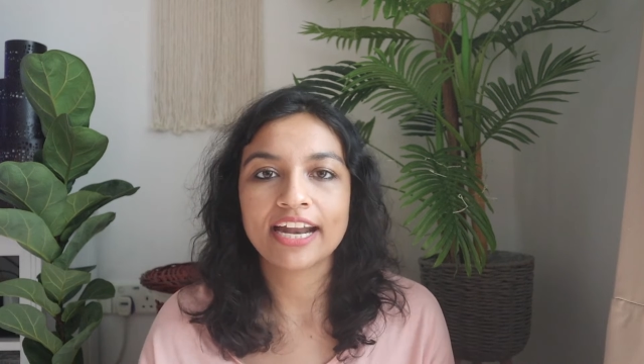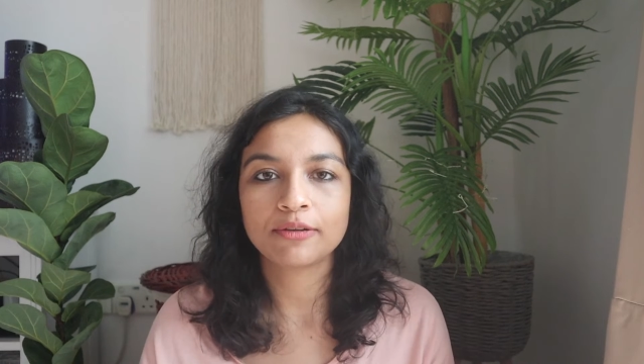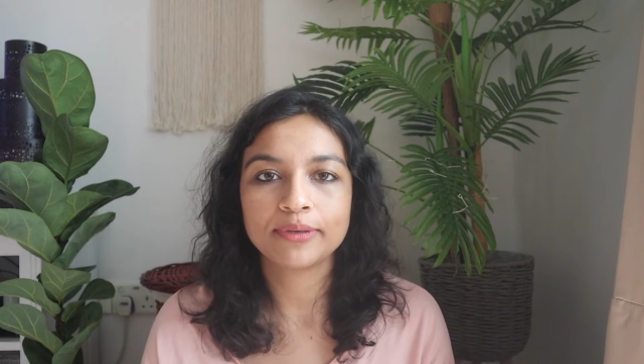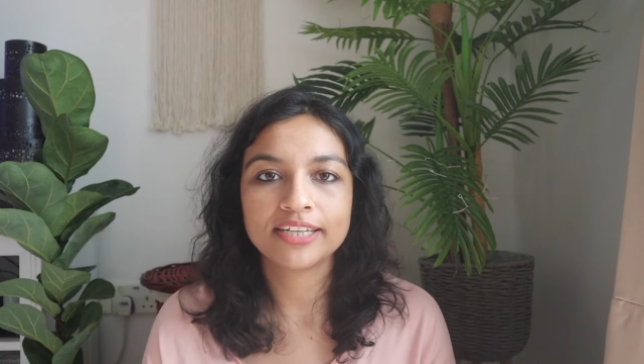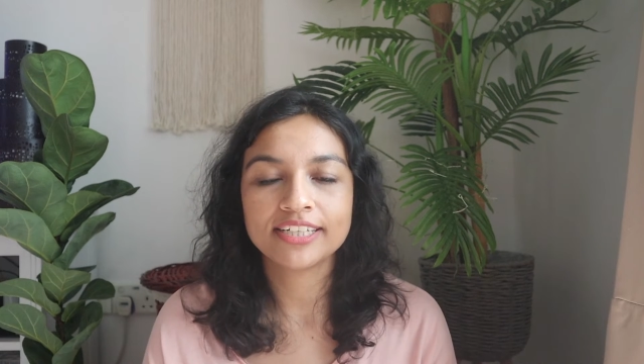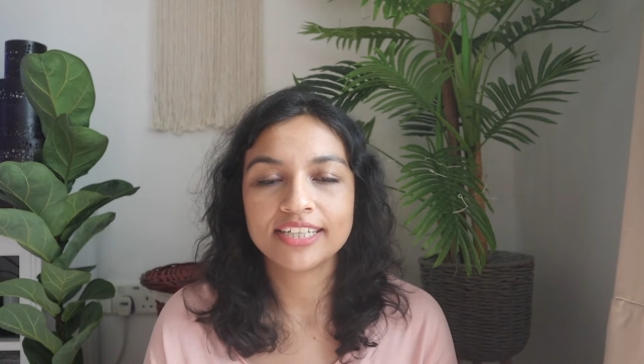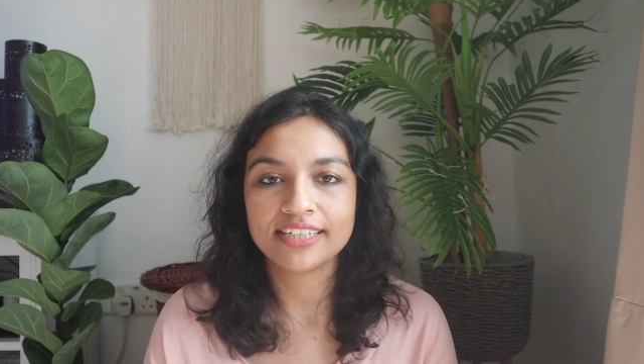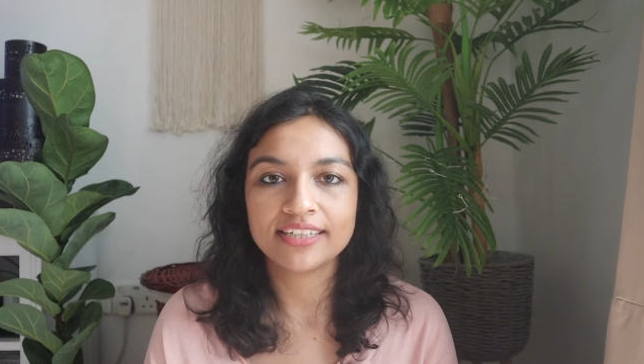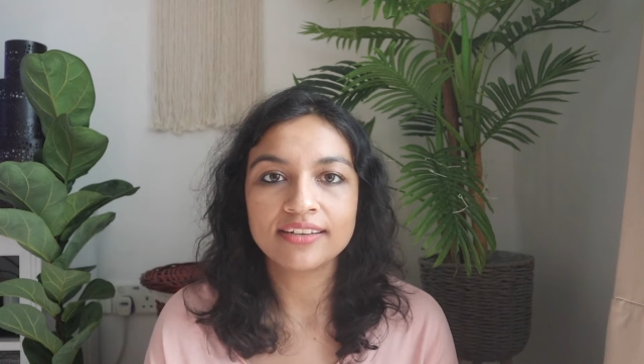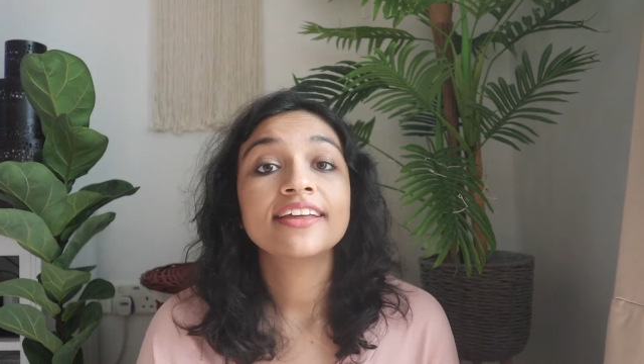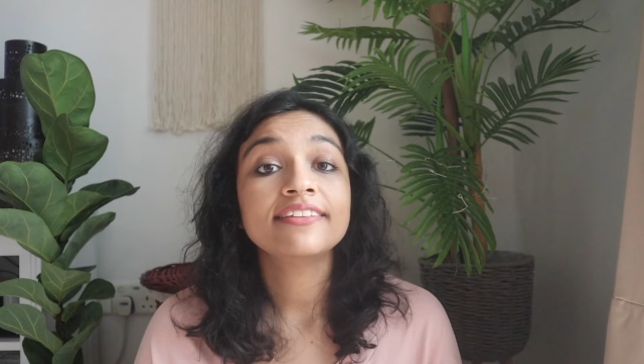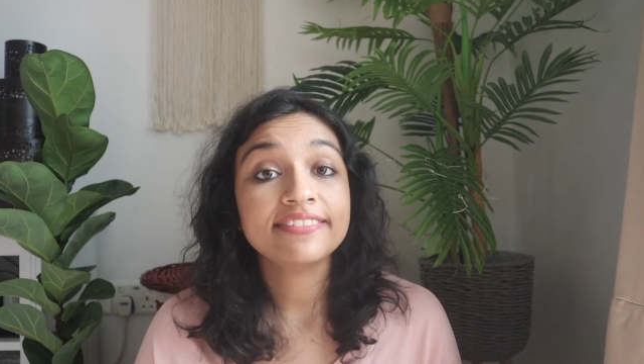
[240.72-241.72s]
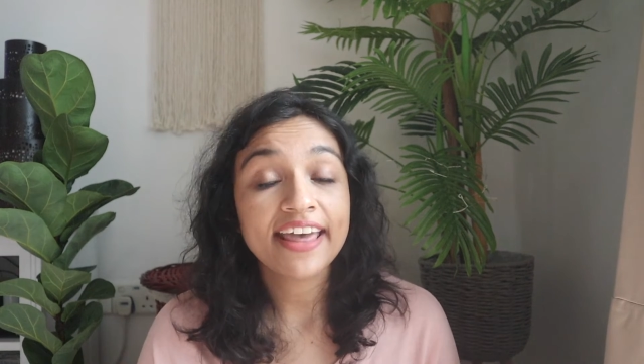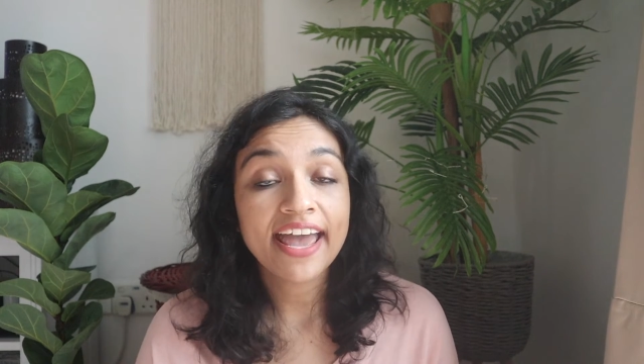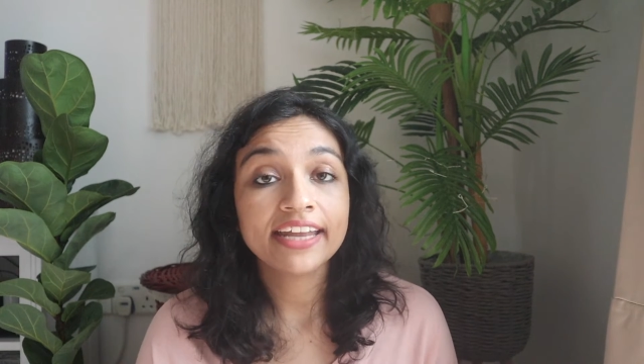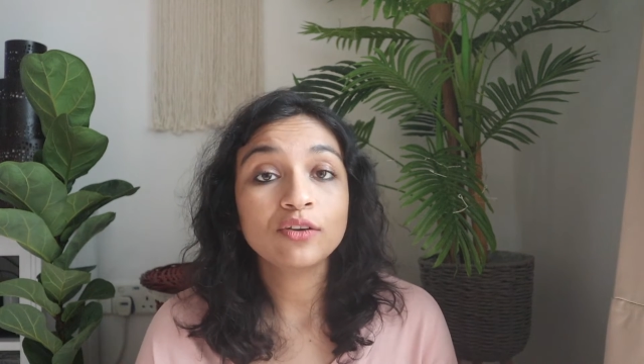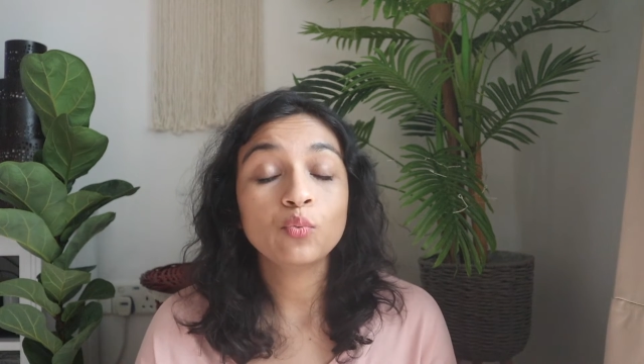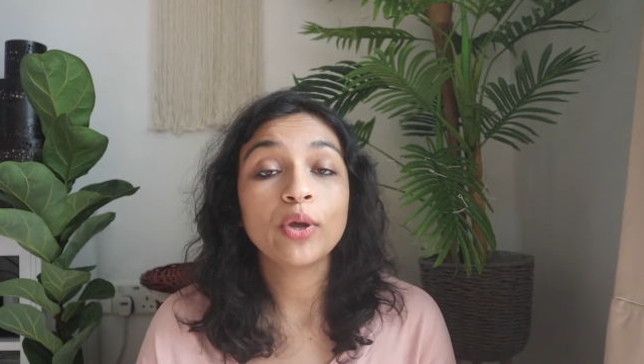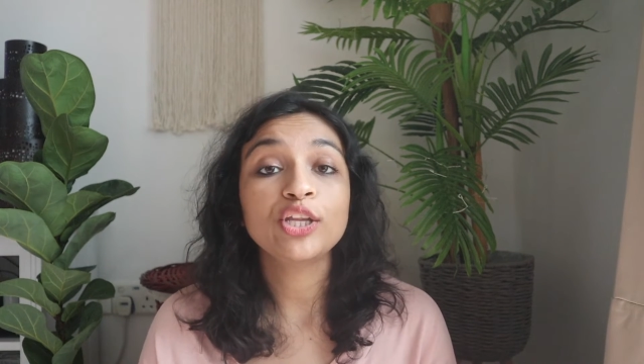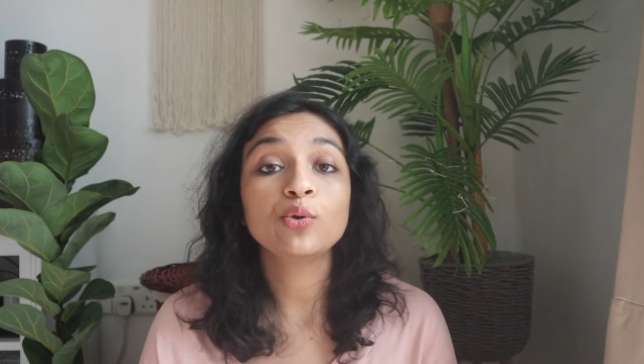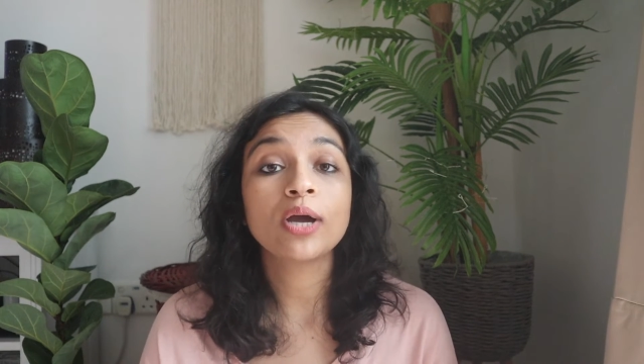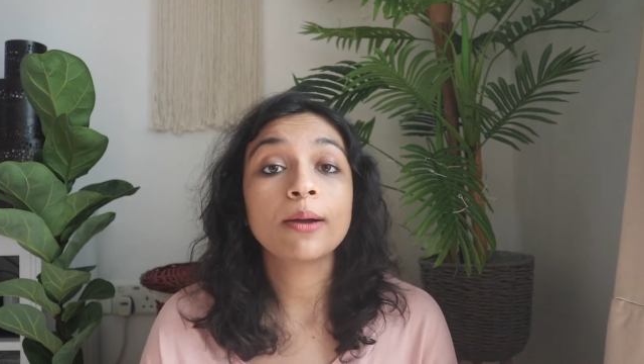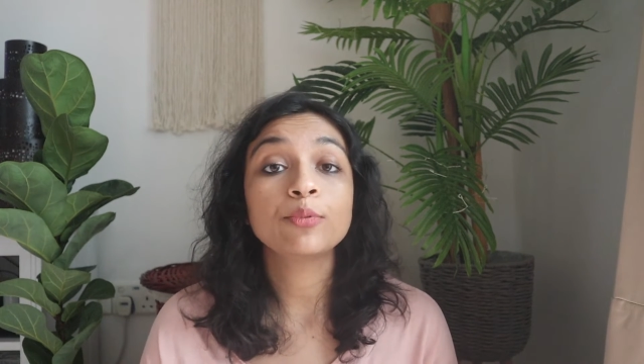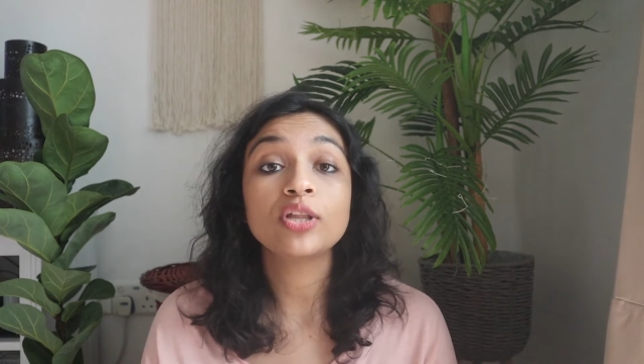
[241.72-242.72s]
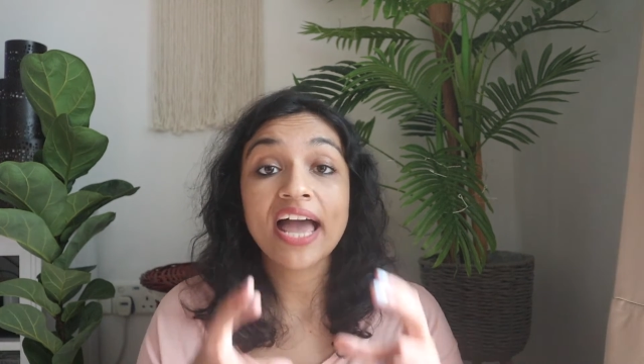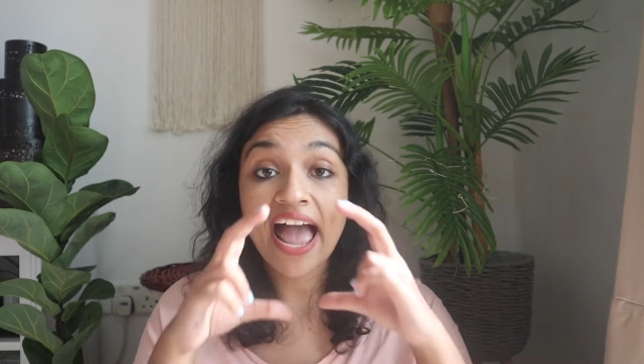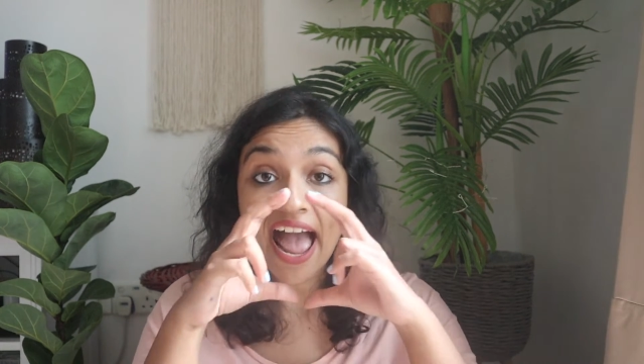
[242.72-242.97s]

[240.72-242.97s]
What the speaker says: that big a deal. Then when you come to the